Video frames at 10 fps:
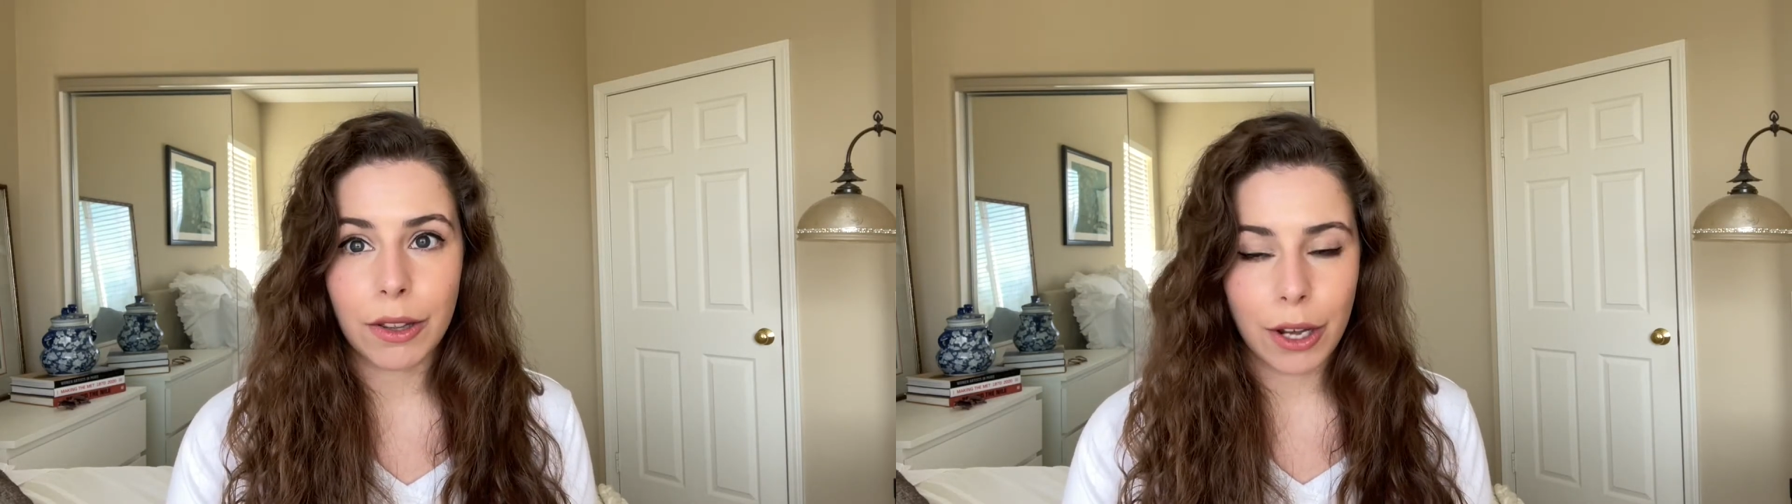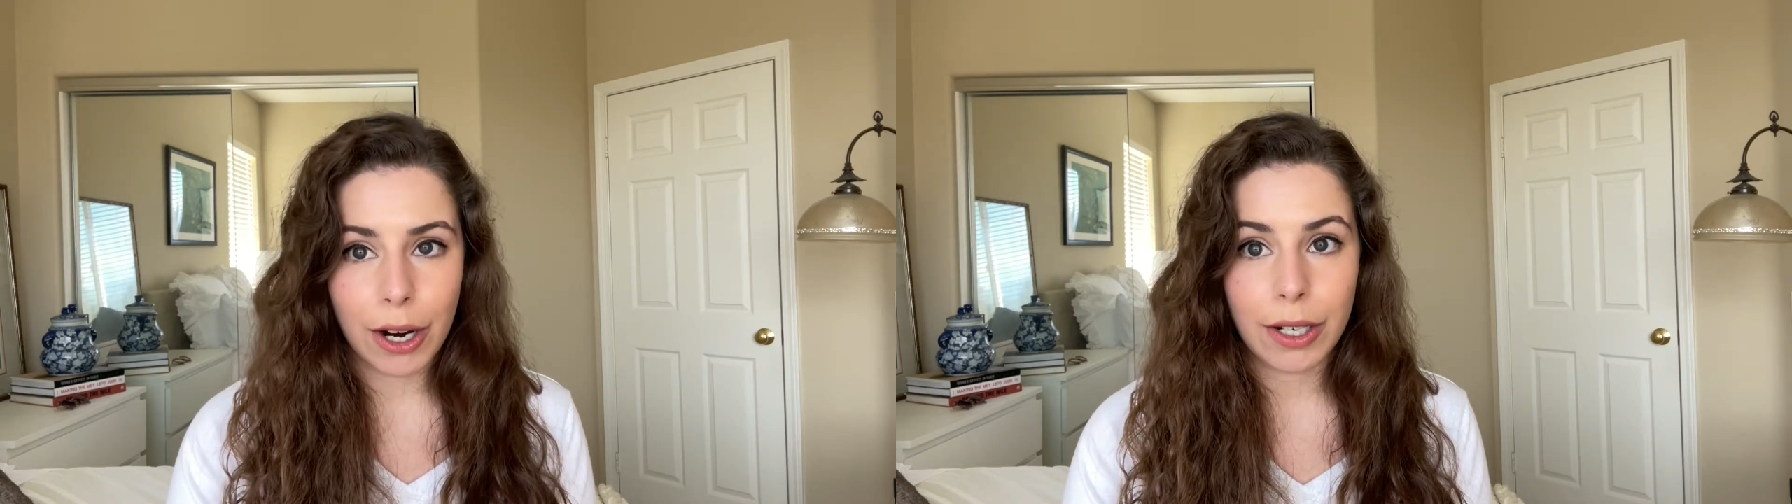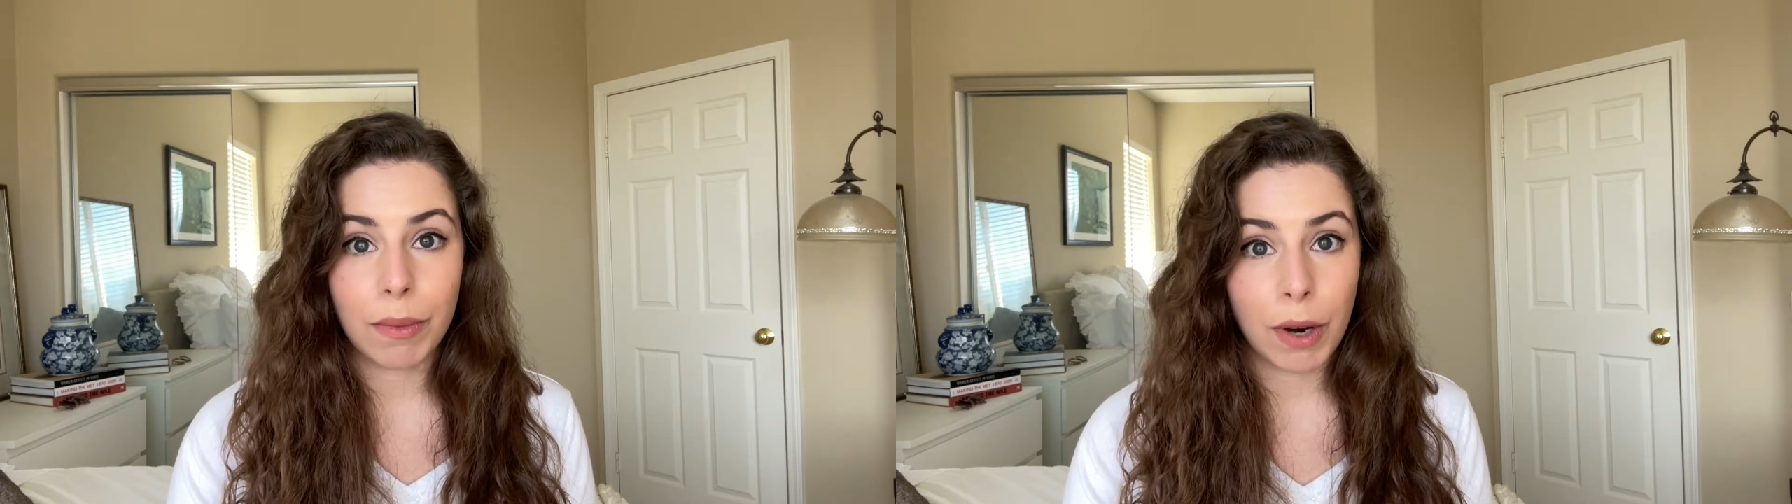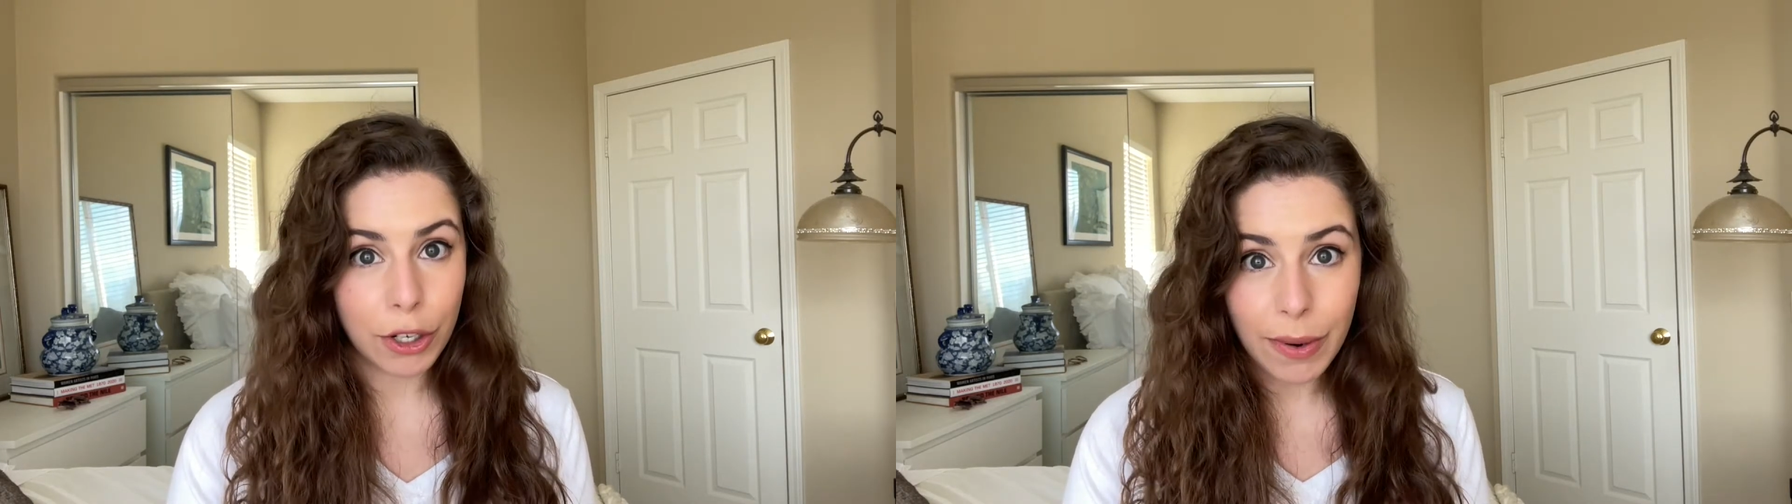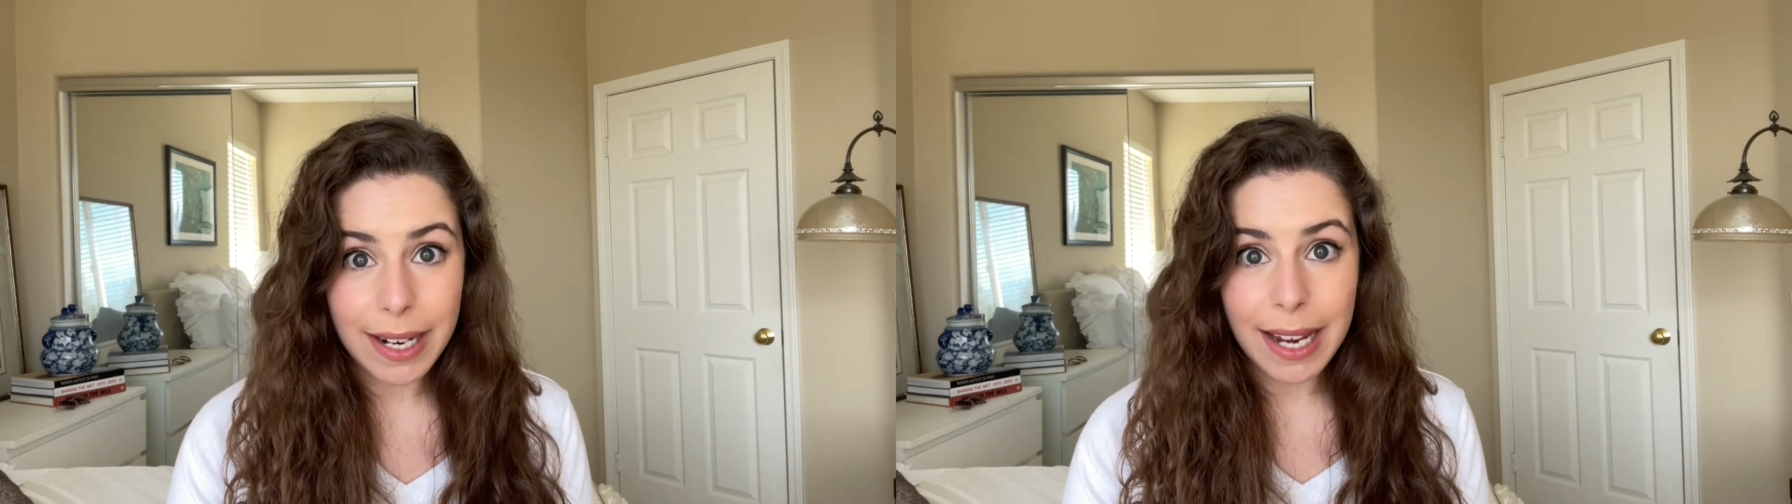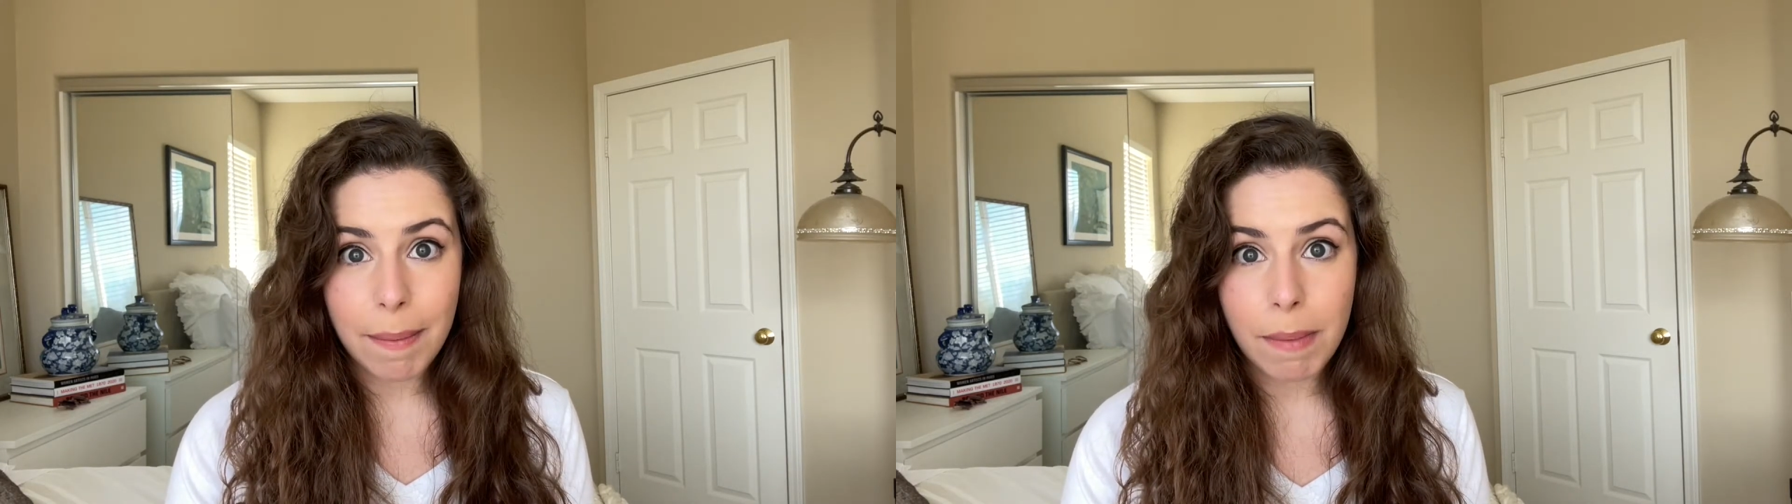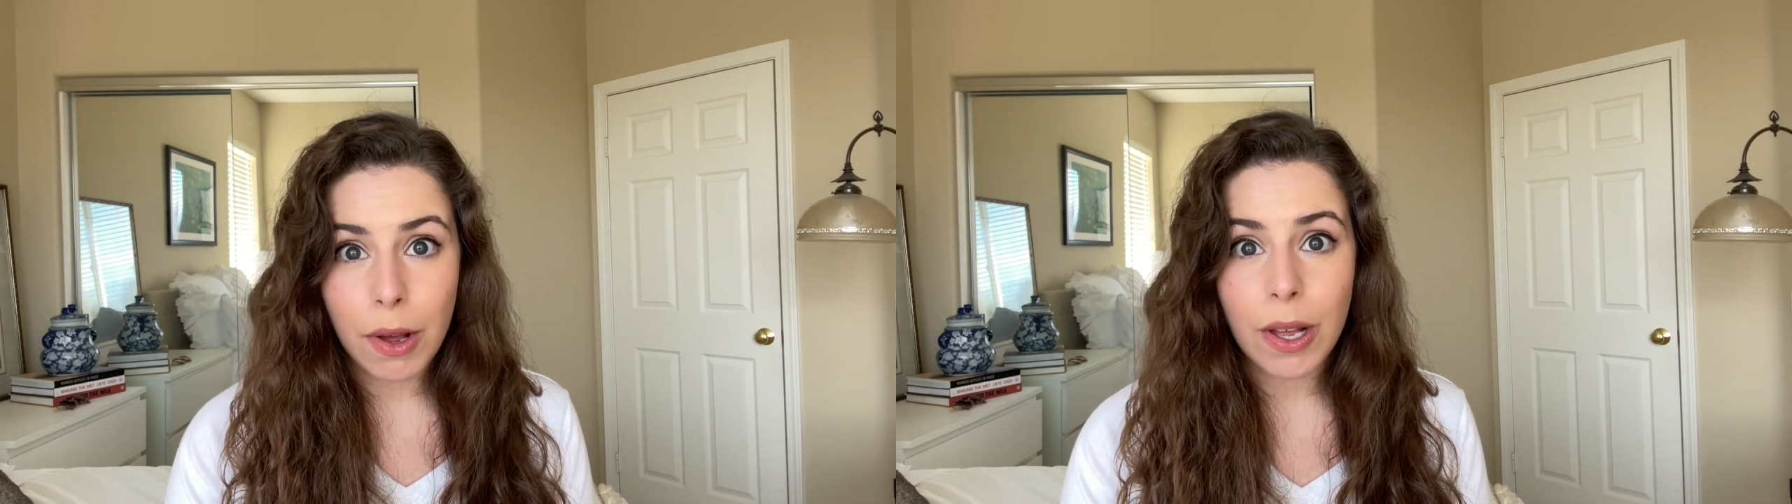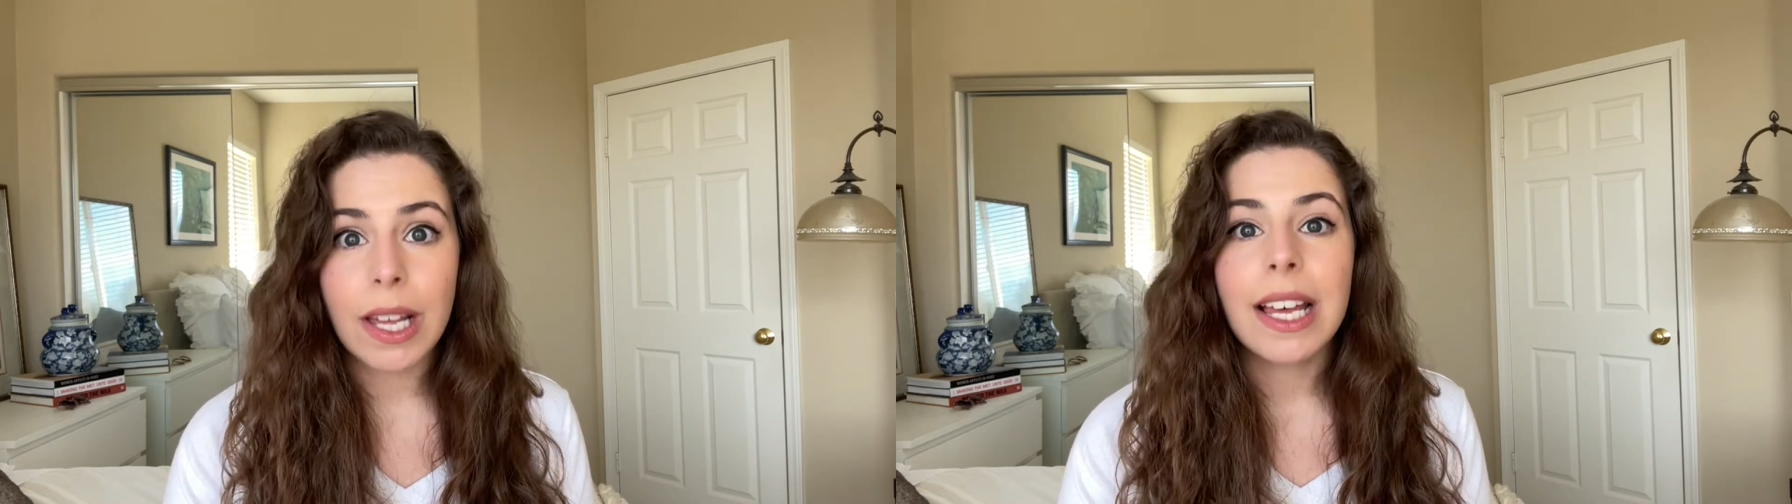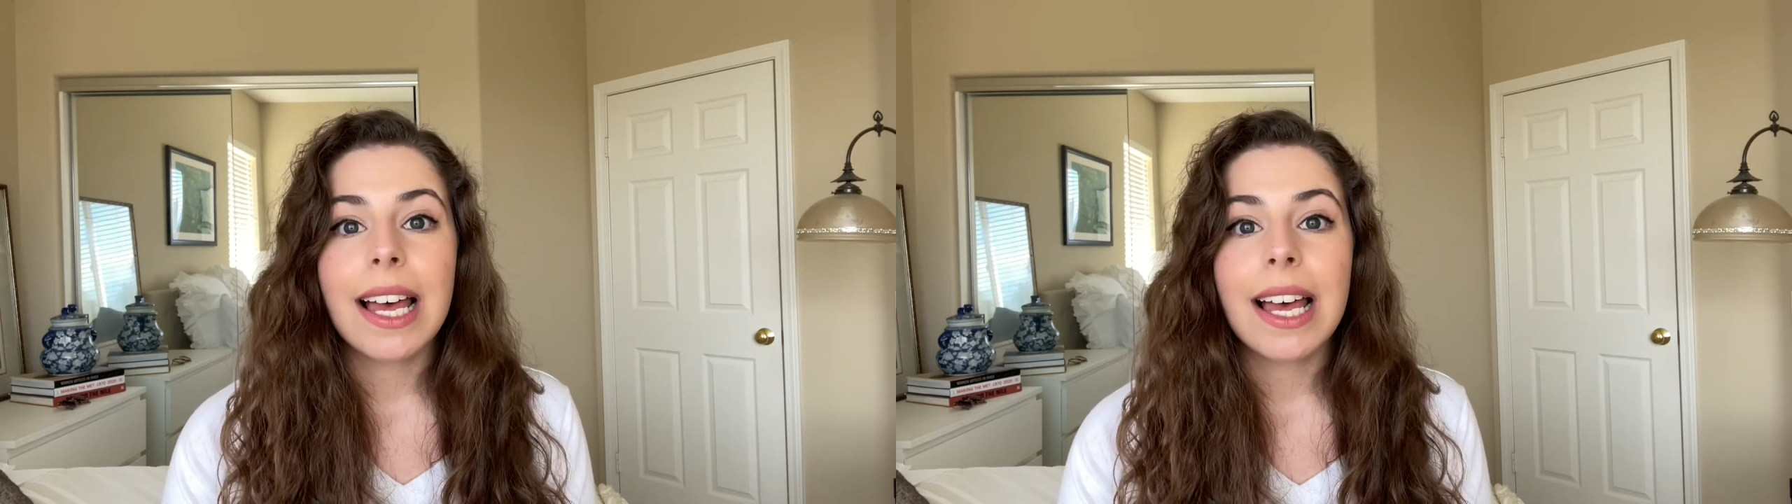III's mortuary temple.